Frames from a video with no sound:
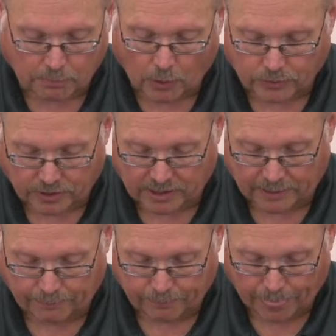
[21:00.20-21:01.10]
spoke to
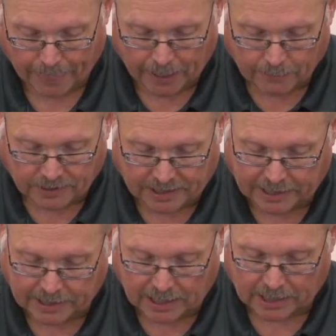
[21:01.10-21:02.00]
them, but
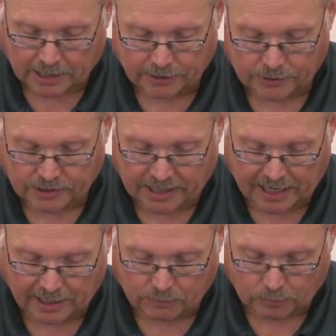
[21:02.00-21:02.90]
they did not
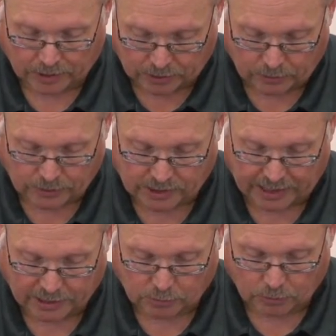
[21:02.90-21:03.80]
understand what those
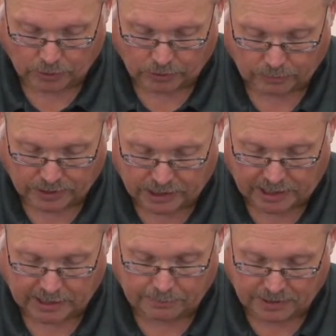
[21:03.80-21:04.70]
things were which he
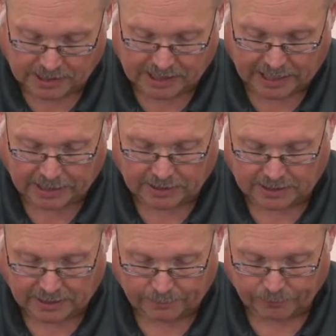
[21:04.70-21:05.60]
had been saying to
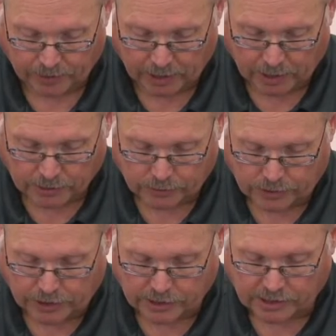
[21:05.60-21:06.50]
them. So
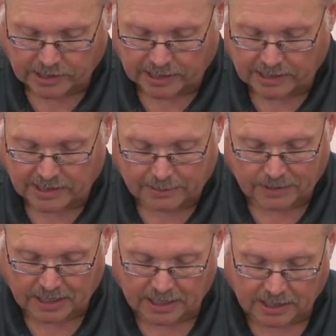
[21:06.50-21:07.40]
Jesus said to them
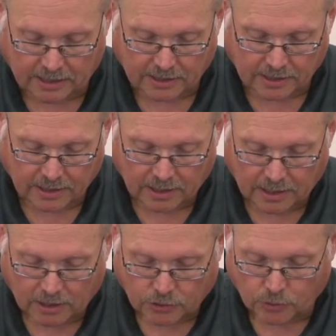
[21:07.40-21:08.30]
again,
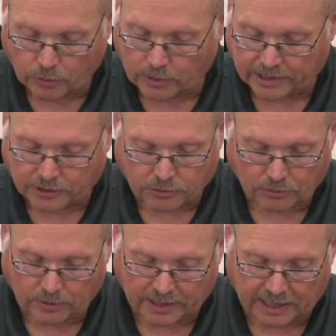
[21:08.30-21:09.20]
Truly,
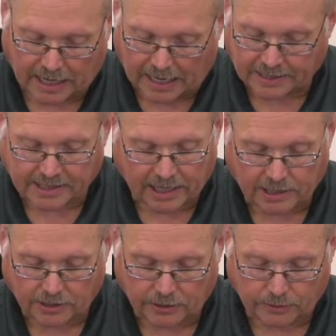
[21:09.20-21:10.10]
truly, I say
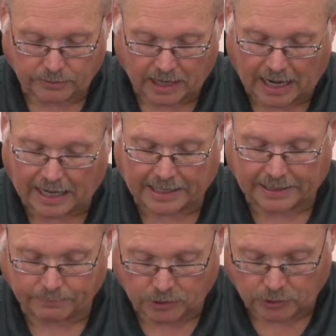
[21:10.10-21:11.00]
to you, I
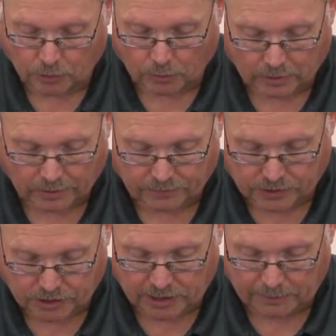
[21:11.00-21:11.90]
am the door of the
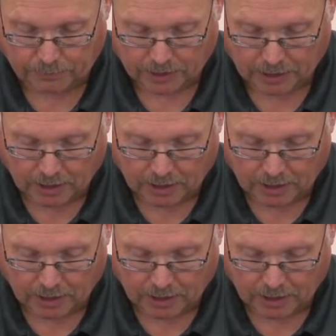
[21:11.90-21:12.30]
sheep.